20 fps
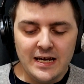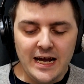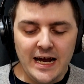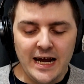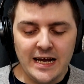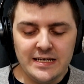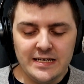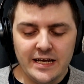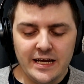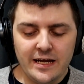
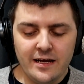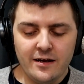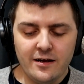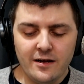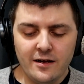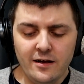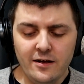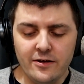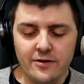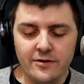And it
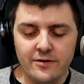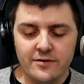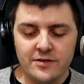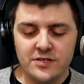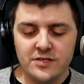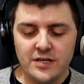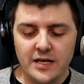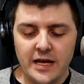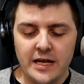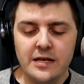
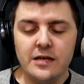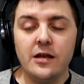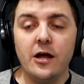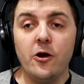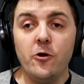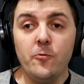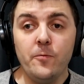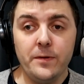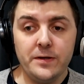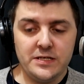includes, in
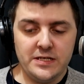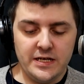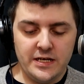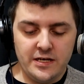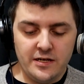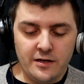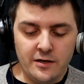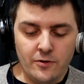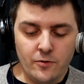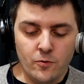no
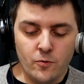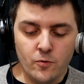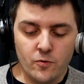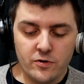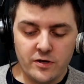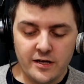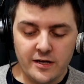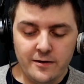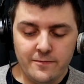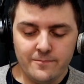particular
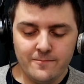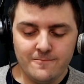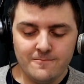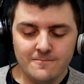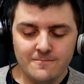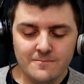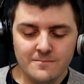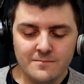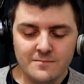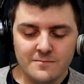order,
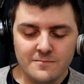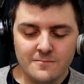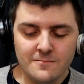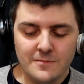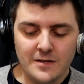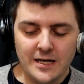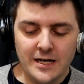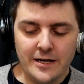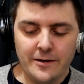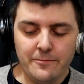
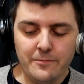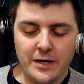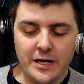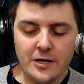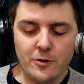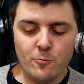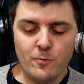an